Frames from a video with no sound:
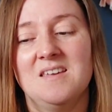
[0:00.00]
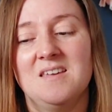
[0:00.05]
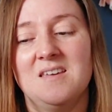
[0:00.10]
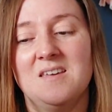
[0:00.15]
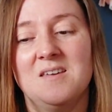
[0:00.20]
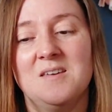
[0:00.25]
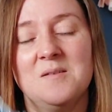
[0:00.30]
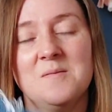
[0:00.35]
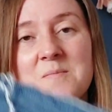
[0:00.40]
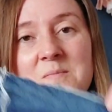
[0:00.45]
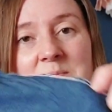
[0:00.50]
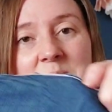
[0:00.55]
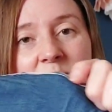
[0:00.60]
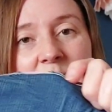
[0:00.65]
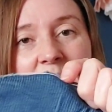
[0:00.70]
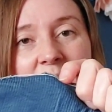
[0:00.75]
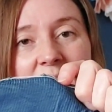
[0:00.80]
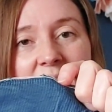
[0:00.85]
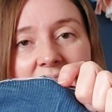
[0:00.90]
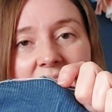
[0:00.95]

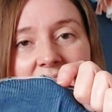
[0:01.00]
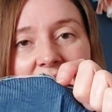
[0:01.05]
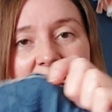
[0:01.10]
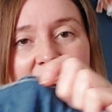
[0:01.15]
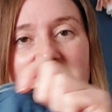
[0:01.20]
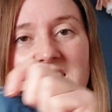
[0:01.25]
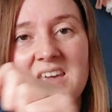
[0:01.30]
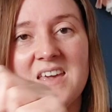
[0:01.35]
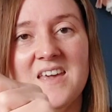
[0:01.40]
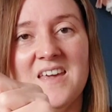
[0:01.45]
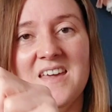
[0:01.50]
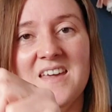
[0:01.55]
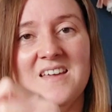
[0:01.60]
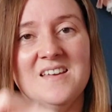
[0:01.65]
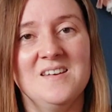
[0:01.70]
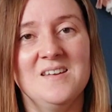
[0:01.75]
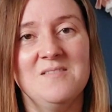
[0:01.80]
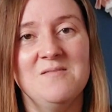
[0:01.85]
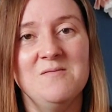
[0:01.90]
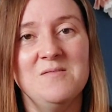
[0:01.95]
Yeah,
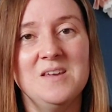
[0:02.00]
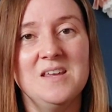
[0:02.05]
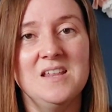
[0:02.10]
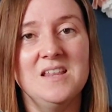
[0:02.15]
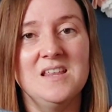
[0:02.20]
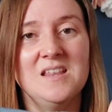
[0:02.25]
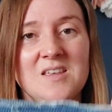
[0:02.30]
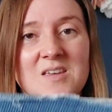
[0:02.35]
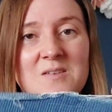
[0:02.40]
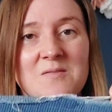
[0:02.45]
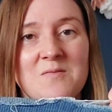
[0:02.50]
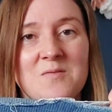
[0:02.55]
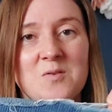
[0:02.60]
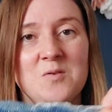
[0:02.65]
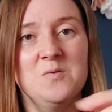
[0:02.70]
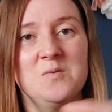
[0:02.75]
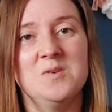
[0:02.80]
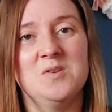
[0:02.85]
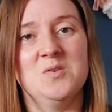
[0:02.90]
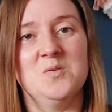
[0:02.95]
and I'm really looking
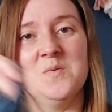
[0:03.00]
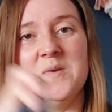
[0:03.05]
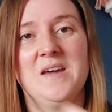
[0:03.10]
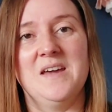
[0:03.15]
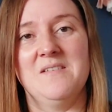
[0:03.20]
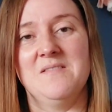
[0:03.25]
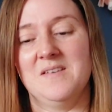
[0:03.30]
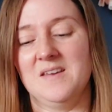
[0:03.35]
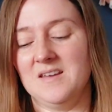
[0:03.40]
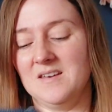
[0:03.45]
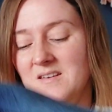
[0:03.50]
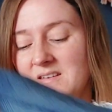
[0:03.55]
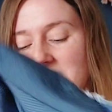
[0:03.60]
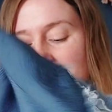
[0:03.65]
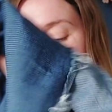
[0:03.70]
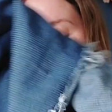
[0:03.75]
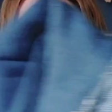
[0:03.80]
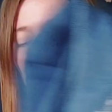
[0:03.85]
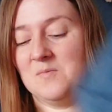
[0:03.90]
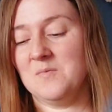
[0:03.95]
forward to
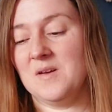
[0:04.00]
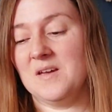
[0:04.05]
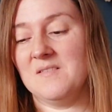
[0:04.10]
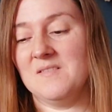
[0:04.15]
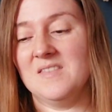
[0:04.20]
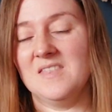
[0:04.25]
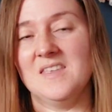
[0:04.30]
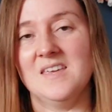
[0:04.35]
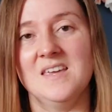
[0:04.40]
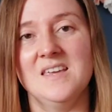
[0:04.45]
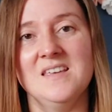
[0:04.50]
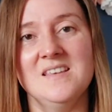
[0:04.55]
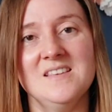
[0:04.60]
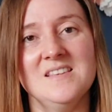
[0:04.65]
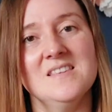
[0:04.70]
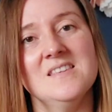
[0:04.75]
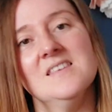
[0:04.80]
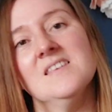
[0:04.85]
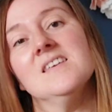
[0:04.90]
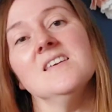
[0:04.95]
wearing
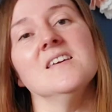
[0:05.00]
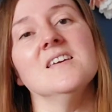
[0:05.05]
these.